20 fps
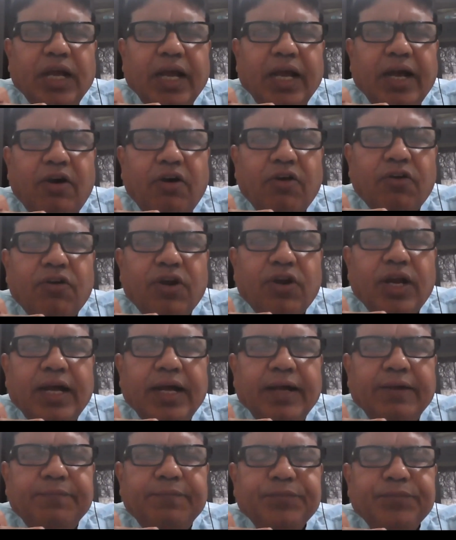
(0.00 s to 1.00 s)

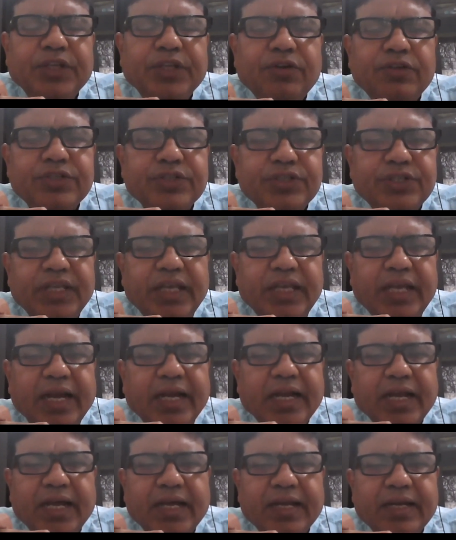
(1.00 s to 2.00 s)
she
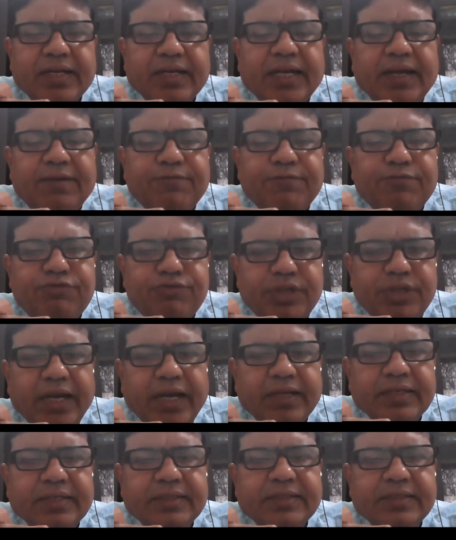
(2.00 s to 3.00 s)
and her
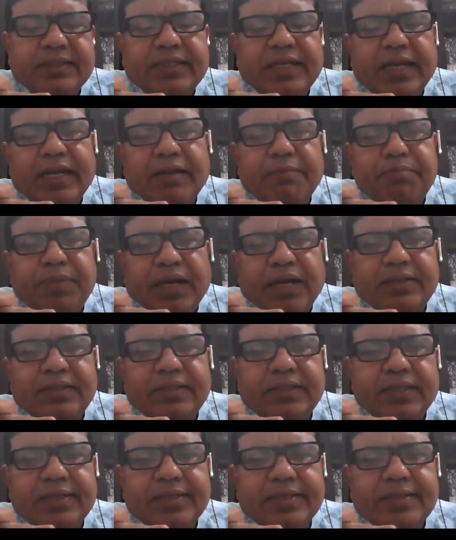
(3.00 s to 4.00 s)
friend and
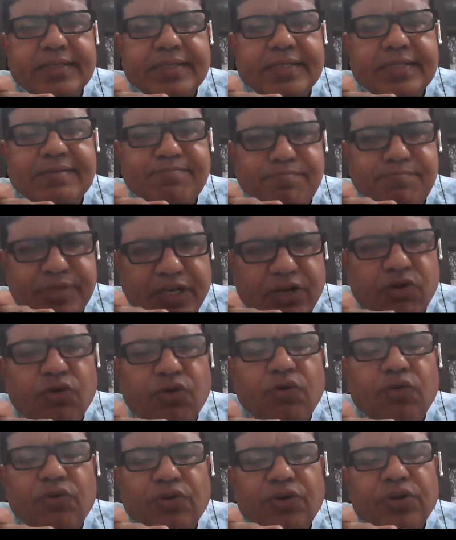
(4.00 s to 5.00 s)
partner Steve
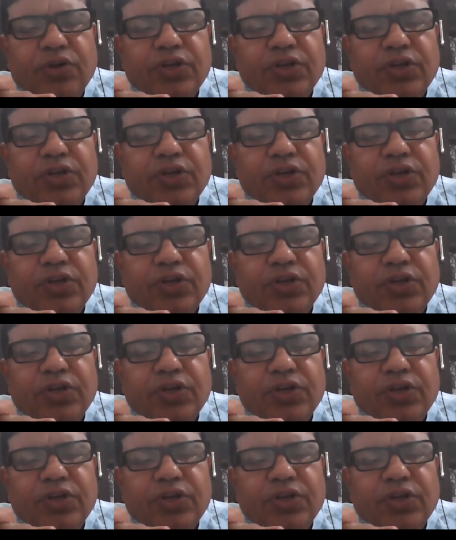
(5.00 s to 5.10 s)
Biko